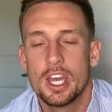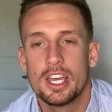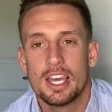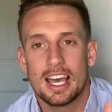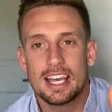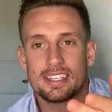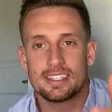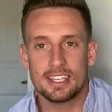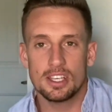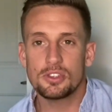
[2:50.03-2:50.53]

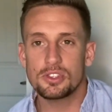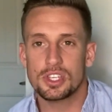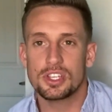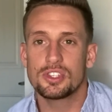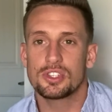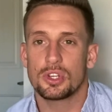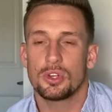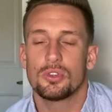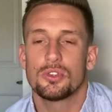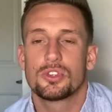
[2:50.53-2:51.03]
As sales
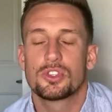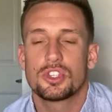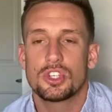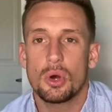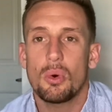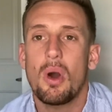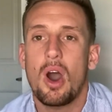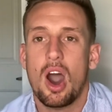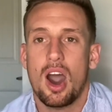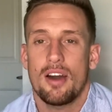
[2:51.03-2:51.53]
consultants,
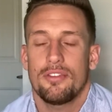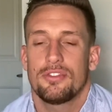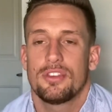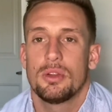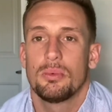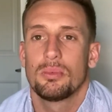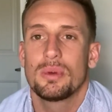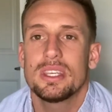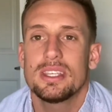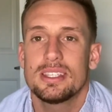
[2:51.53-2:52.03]
so
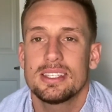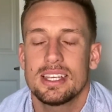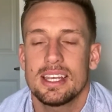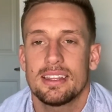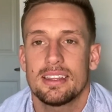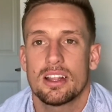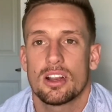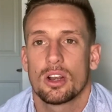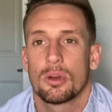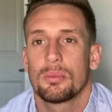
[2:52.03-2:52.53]
often we
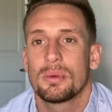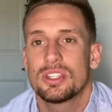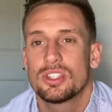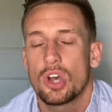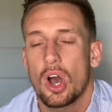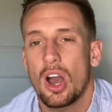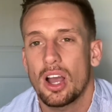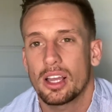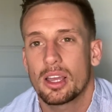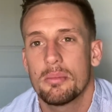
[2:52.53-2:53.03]
sit there and we
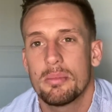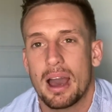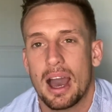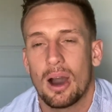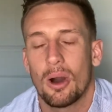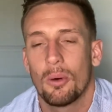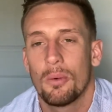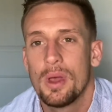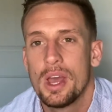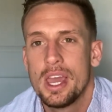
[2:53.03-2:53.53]
talk
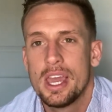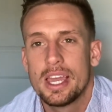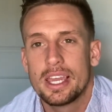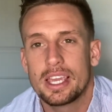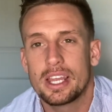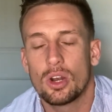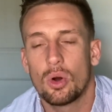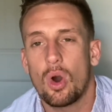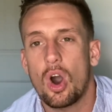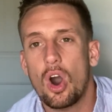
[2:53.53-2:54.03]
about,
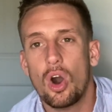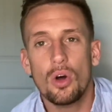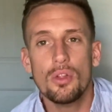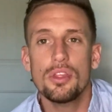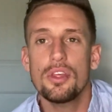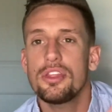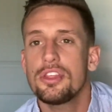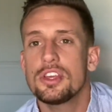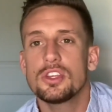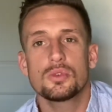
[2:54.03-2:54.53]
all
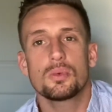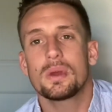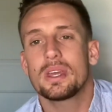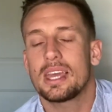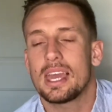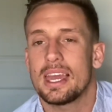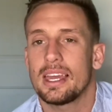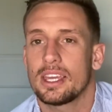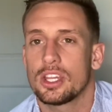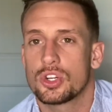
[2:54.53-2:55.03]
the things we
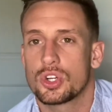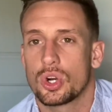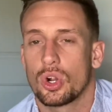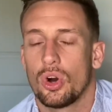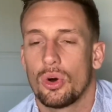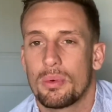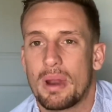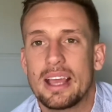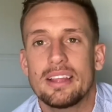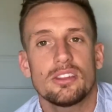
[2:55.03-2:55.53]
can't
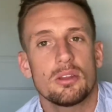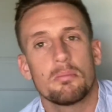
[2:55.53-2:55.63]
control, right?